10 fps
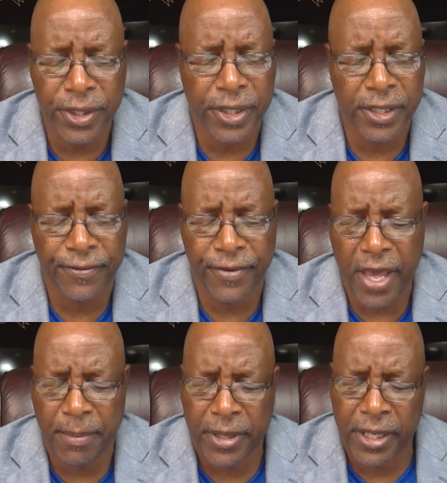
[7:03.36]
and the
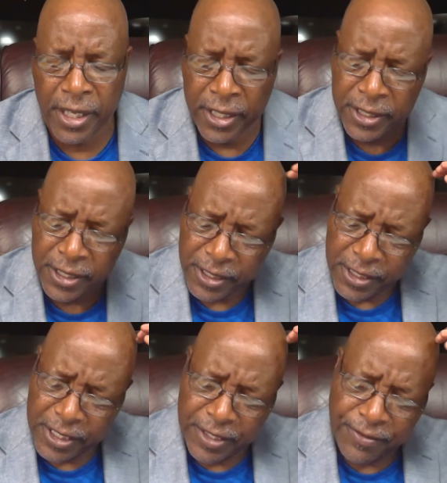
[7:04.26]
family
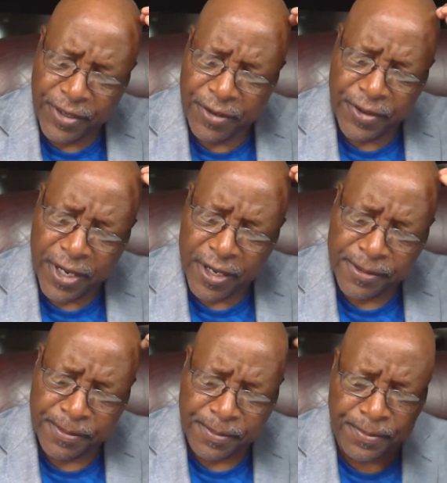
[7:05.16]
in the very
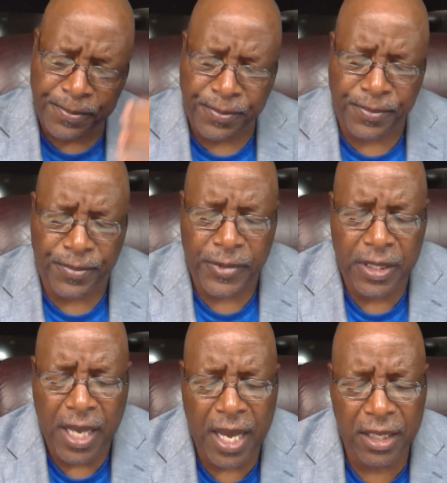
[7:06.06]

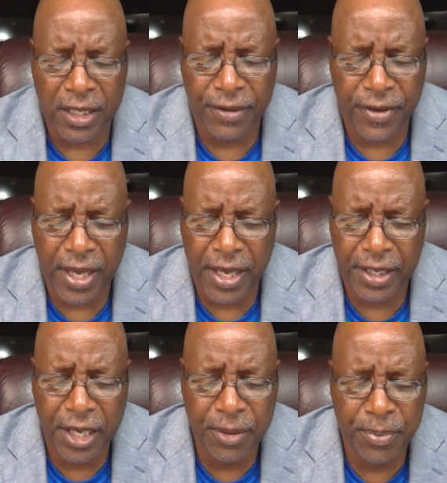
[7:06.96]
hallelujah hand.
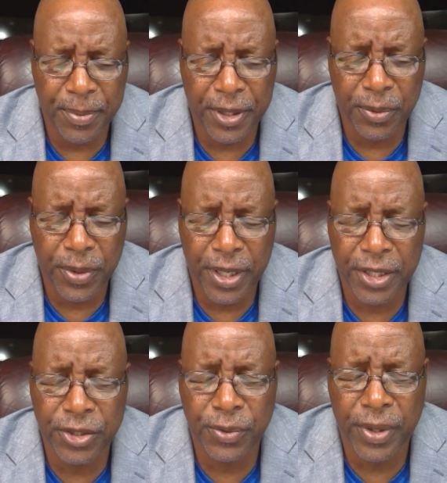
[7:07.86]
Keep them in the way
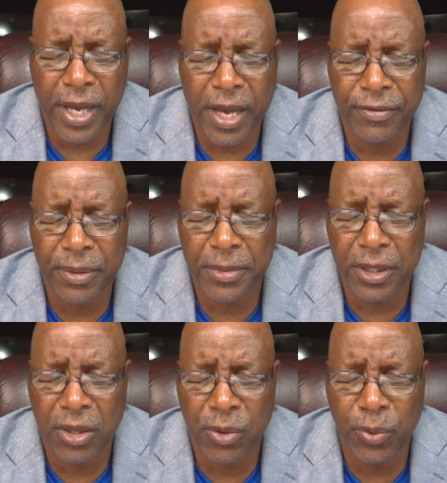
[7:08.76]
that you would have them to
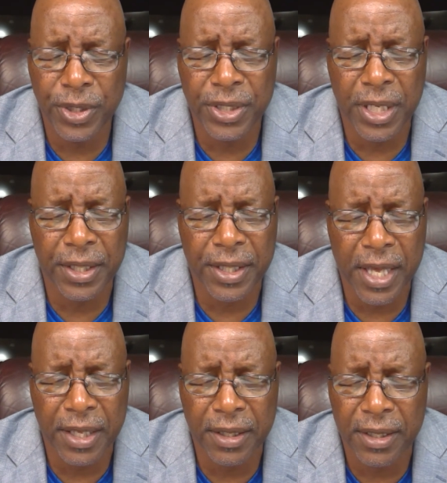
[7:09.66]
go. We say
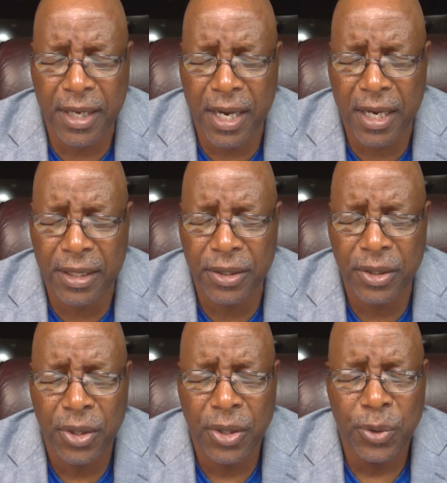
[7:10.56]
thank you, God.
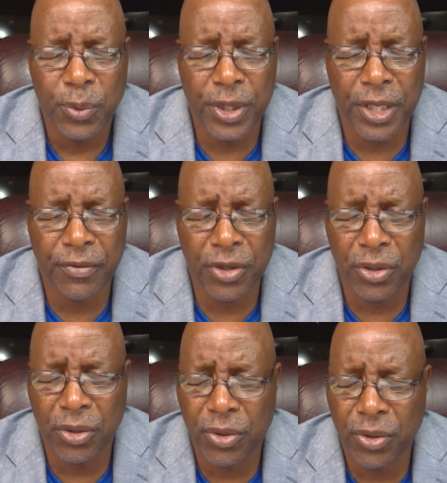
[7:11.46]
We give you
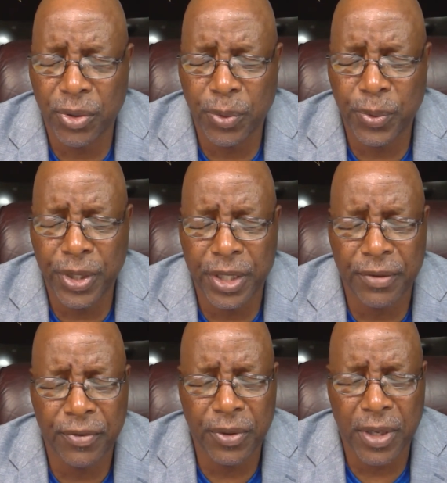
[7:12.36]
glory. We
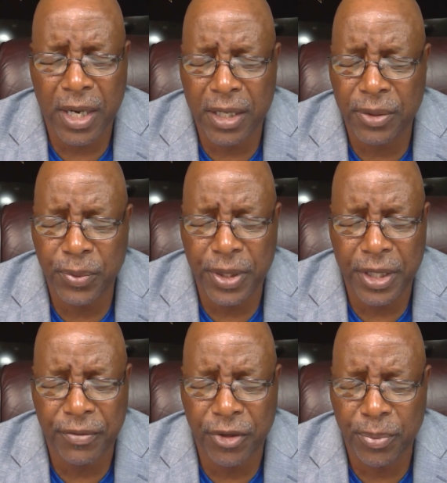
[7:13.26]
give you honor. We
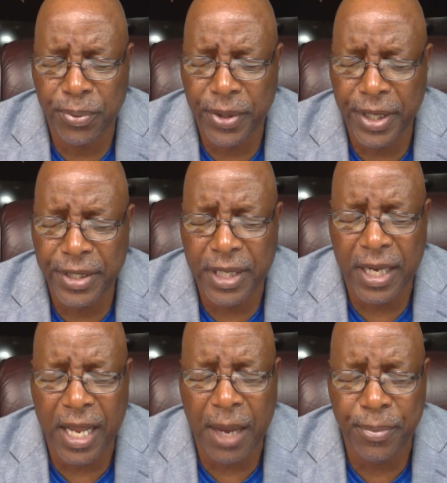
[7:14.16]
give you praise,
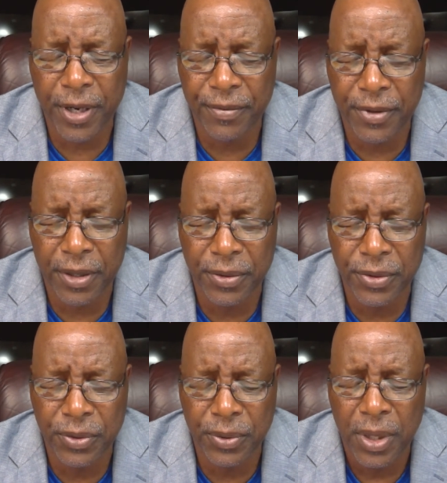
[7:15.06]
God. I pray for those
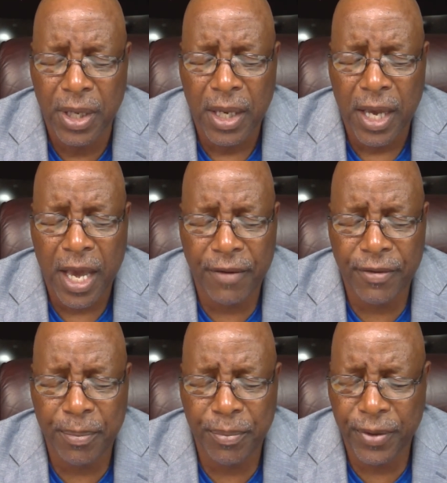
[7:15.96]
who have
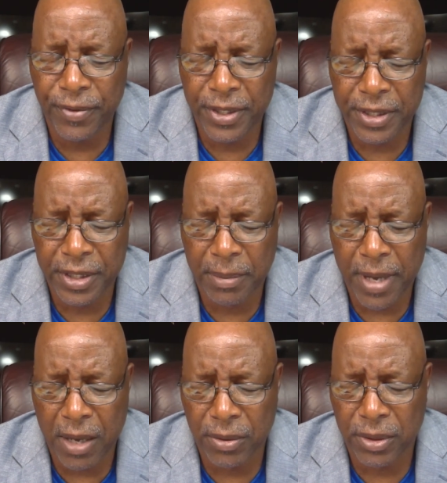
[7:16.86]
ambivalence
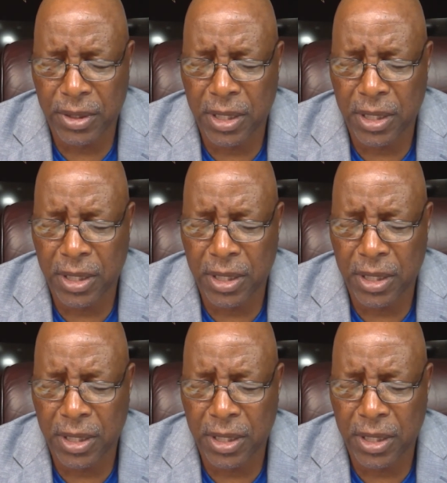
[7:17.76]
about